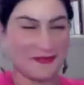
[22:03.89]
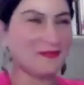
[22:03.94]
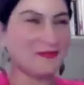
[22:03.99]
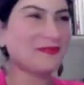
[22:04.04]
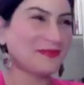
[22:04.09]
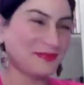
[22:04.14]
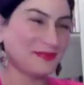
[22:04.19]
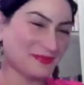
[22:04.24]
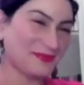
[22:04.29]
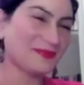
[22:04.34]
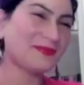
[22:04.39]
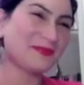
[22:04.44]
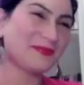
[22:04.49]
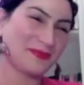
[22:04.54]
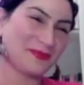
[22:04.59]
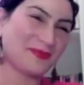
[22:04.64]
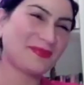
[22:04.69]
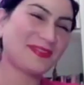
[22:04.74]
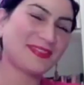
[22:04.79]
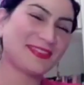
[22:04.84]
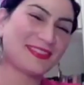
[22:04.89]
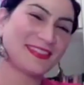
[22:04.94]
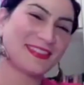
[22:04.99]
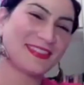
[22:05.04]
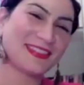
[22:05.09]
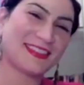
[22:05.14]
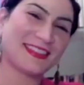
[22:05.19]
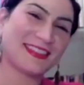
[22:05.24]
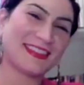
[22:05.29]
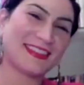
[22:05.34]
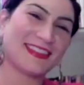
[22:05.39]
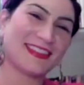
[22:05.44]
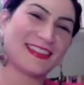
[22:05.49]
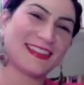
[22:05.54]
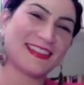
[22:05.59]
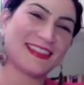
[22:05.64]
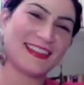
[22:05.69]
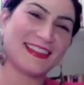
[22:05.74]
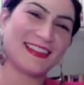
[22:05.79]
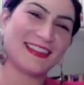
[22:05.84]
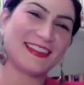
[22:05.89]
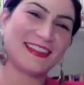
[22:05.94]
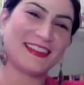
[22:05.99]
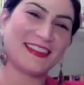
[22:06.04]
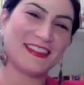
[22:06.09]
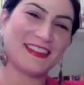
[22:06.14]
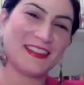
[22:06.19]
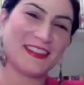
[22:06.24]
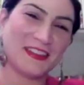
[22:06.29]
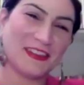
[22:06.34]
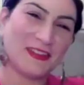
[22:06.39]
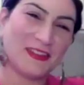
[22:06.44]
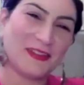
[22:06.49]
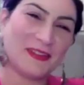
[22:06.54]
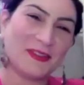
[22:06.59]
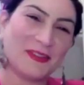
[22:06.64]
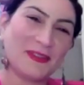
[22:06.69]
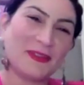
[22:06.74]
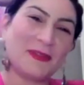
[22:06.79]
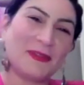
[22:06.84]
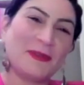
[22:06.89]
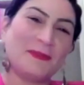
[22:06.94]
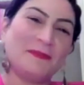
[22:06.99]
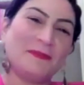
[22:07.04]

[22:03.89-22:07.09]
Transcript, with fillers: like i noticed a lot more similarities than i did differences